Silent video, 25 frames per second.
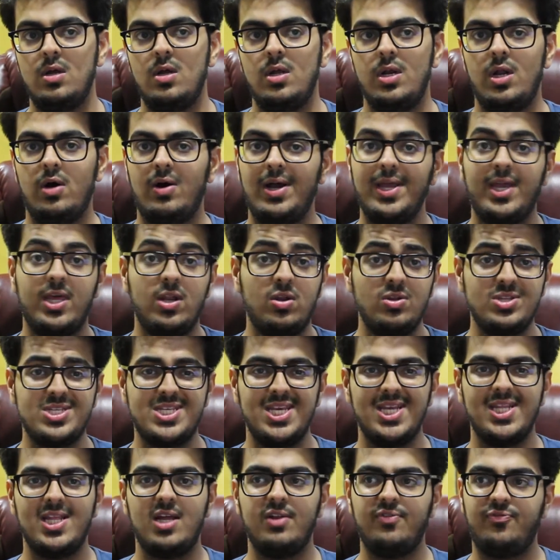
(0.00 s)
Now, I cannot
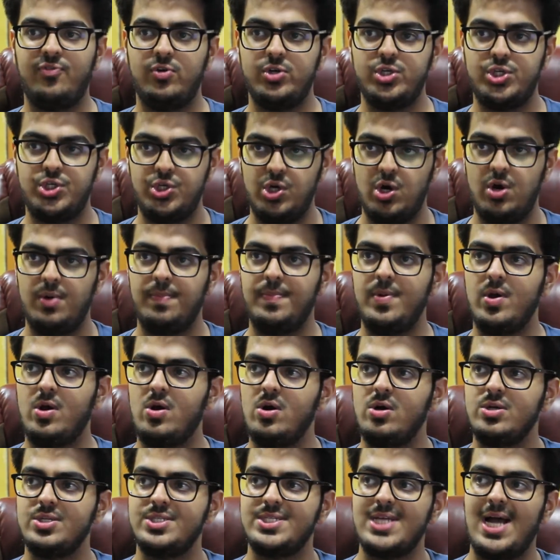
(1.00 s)
say that for sure
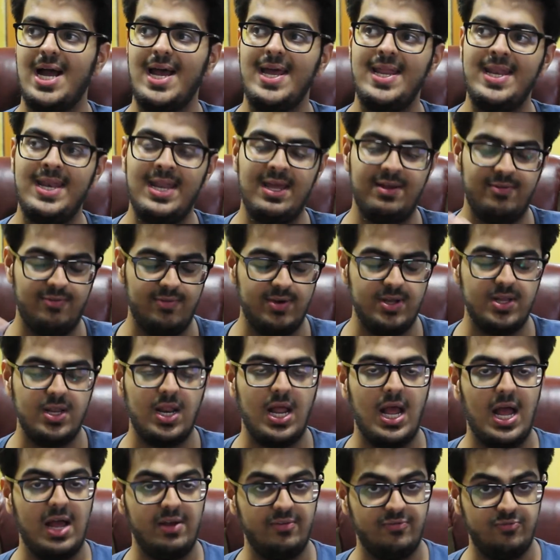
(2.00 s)
because I never
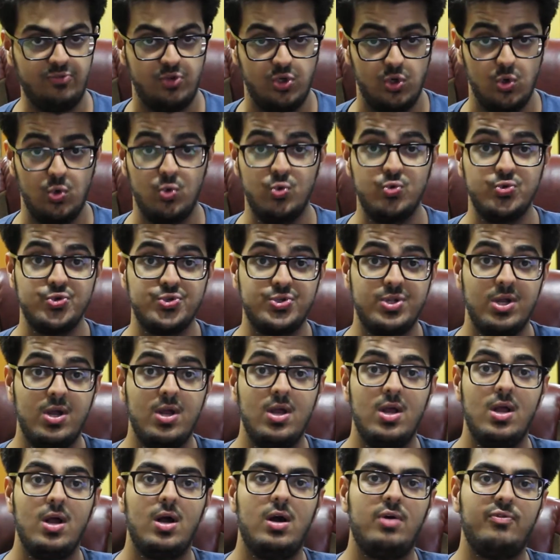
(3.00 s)
have used
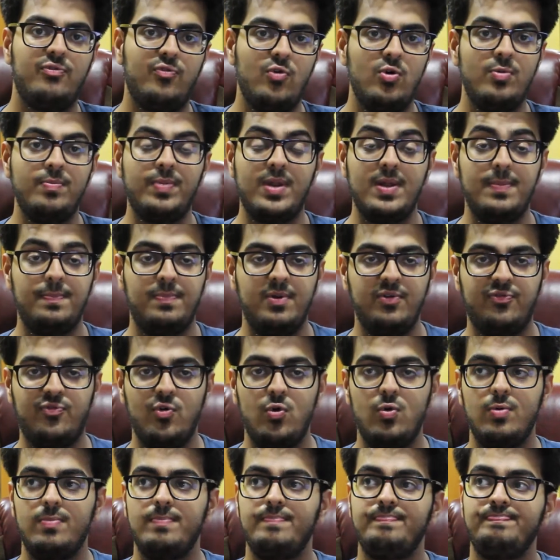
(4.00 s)
a foam tip
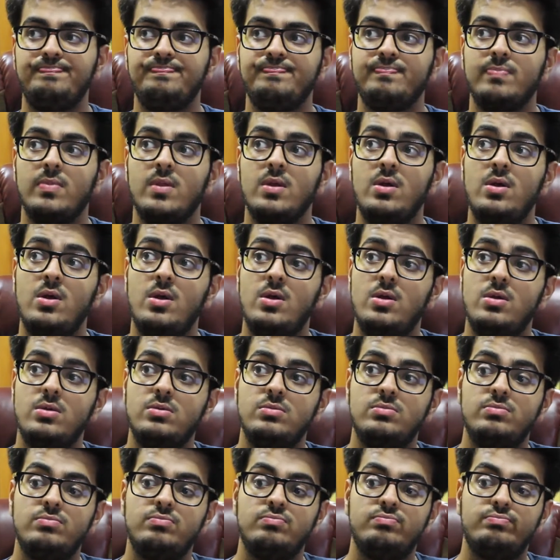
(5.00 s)
before.
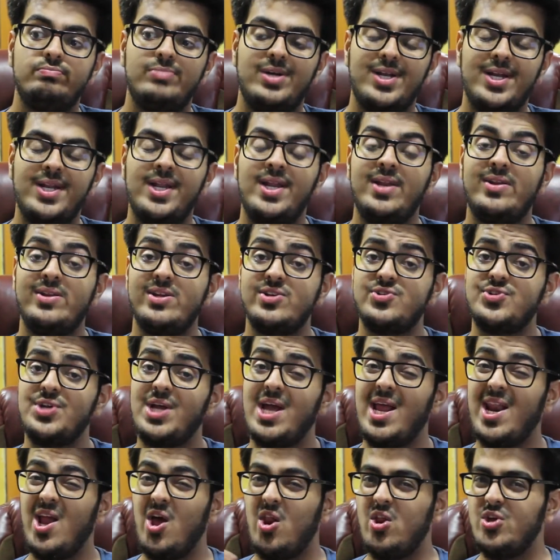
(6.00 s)
But an interesting
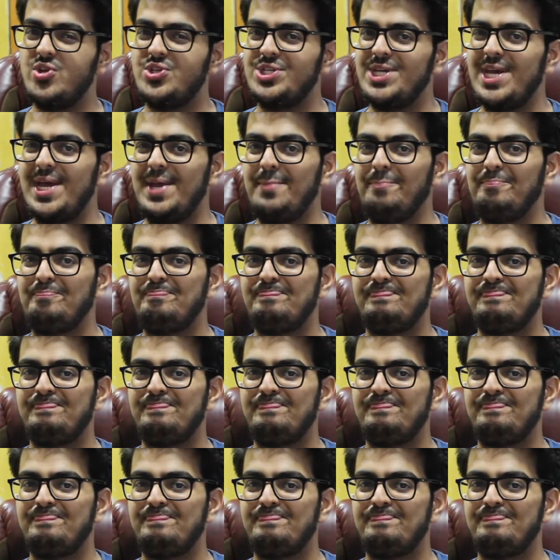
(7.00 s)
analogy, eh?